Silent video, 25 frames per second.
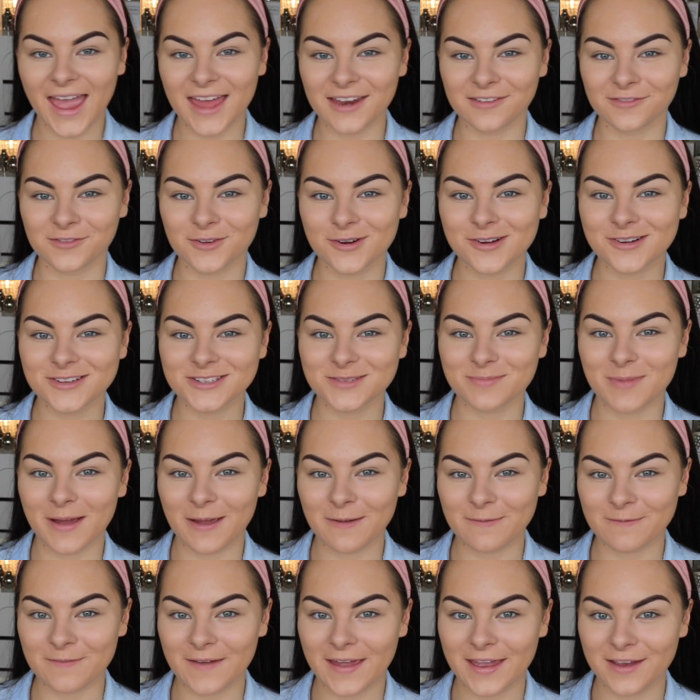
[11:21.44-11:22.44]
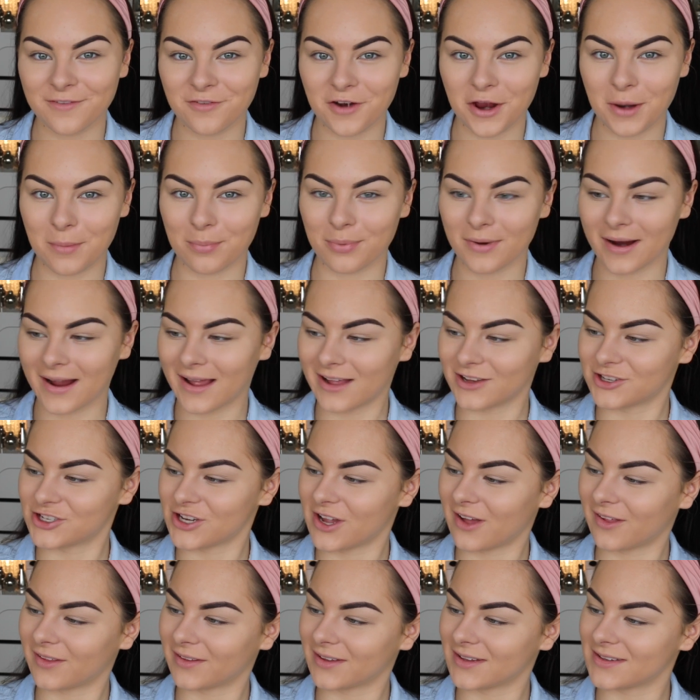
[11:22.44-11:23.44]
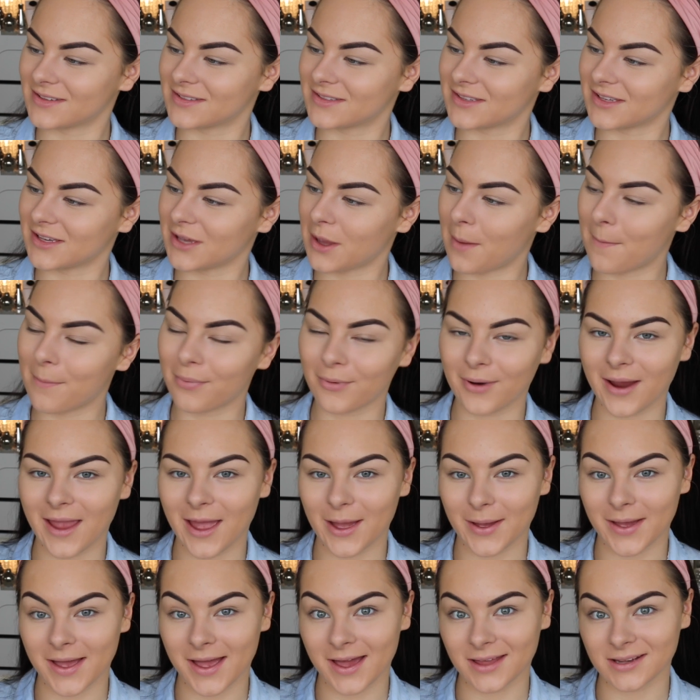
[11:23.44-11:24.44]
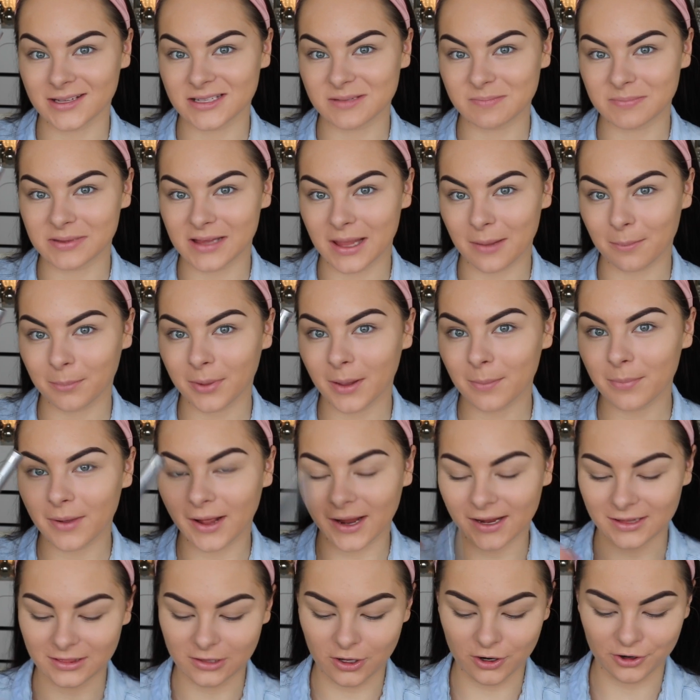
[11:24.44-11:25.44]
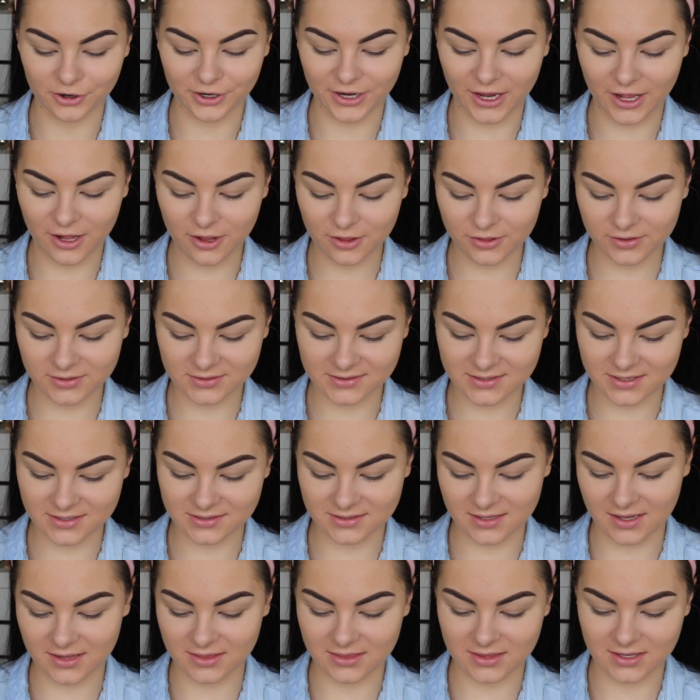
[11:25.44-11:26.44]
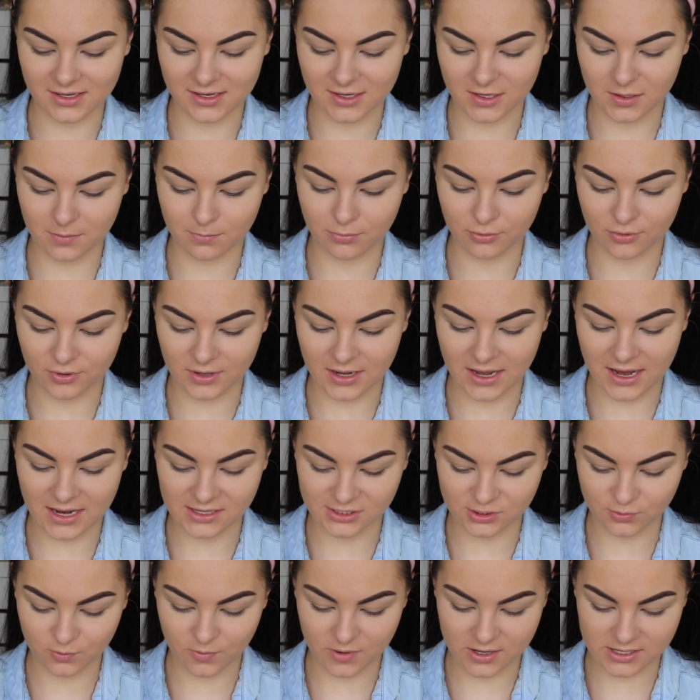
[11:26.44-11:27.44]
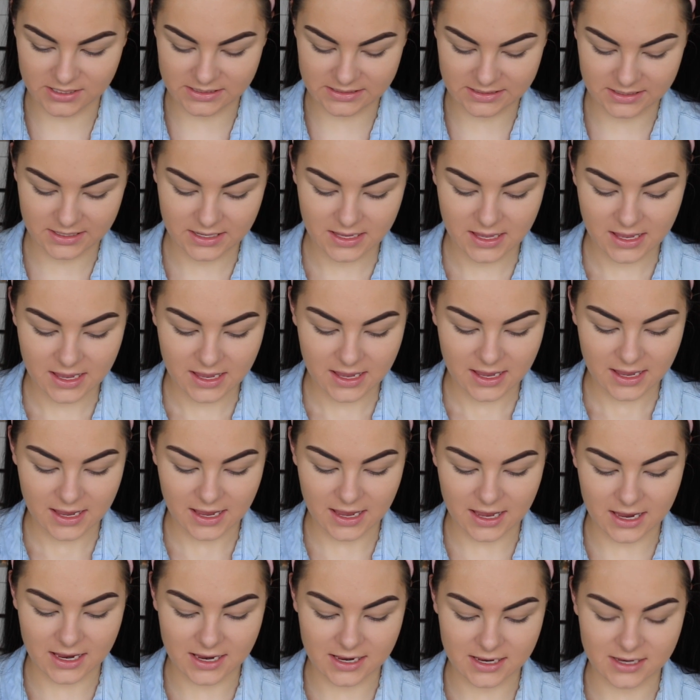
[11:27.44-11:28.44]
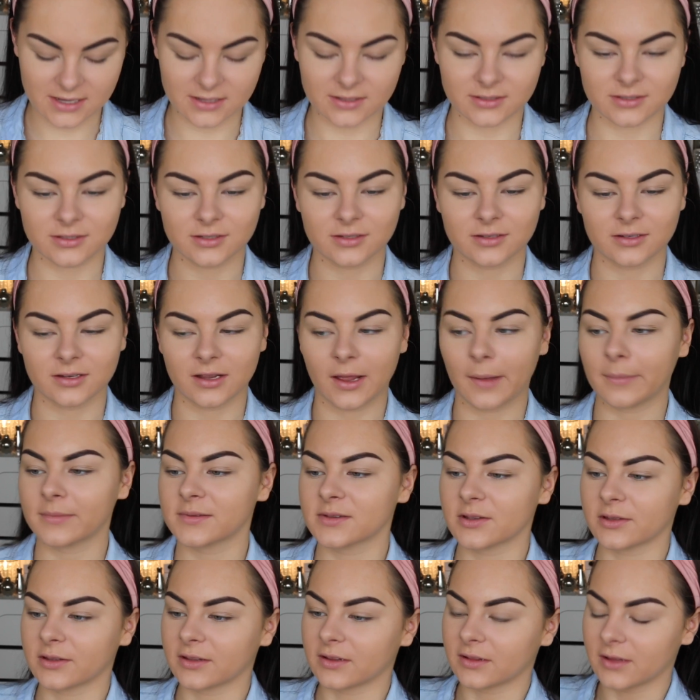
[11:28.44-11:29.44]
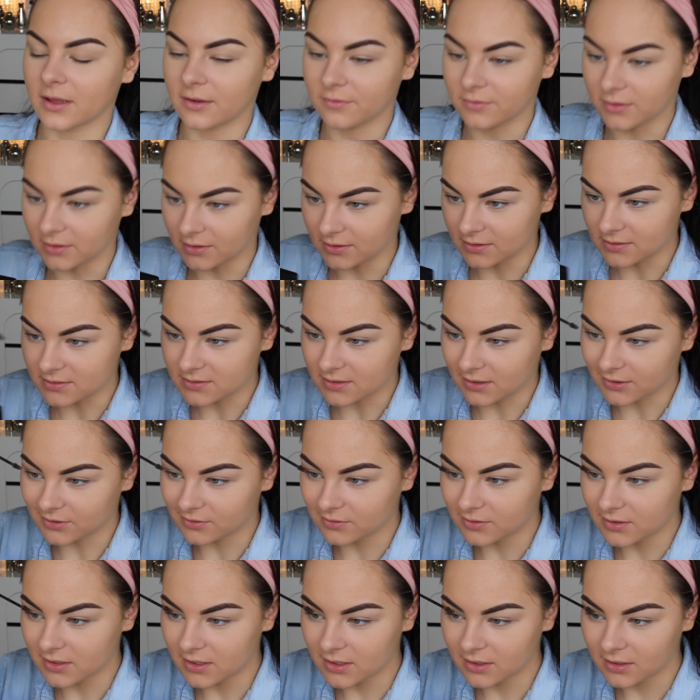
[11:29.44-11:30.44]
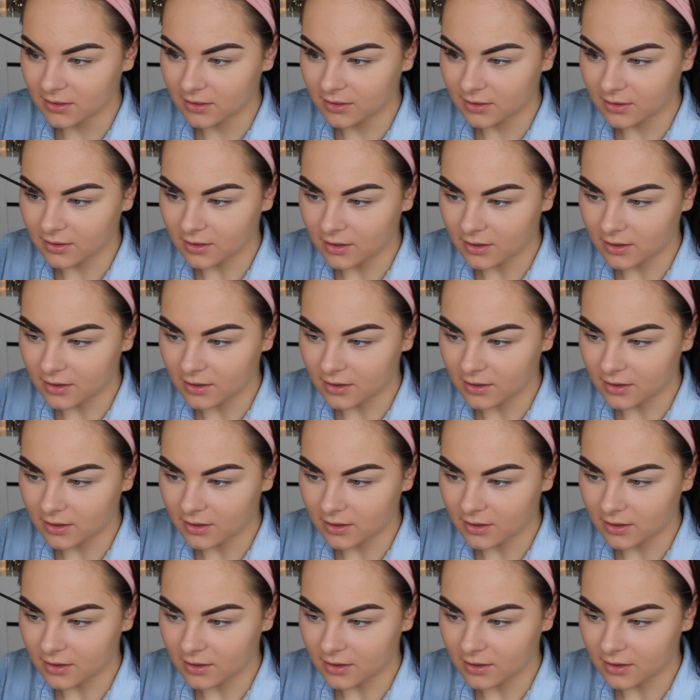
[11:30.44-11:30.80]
And of course my favourite brow gel is the Brow Artist Plumper by L'Oreal. This is the Brunette one, and I absolutely love this. I don't think